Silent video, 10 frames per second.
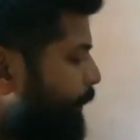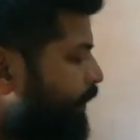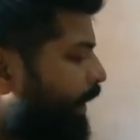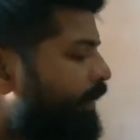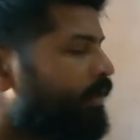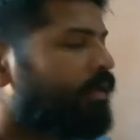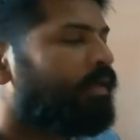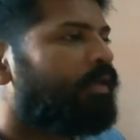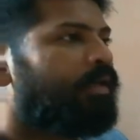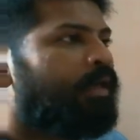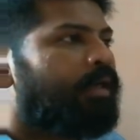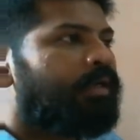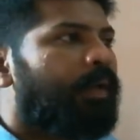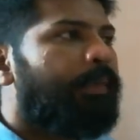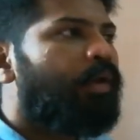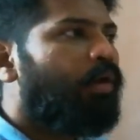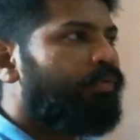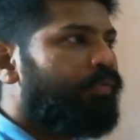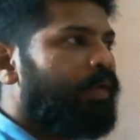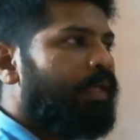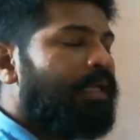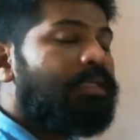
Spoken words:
write a couple of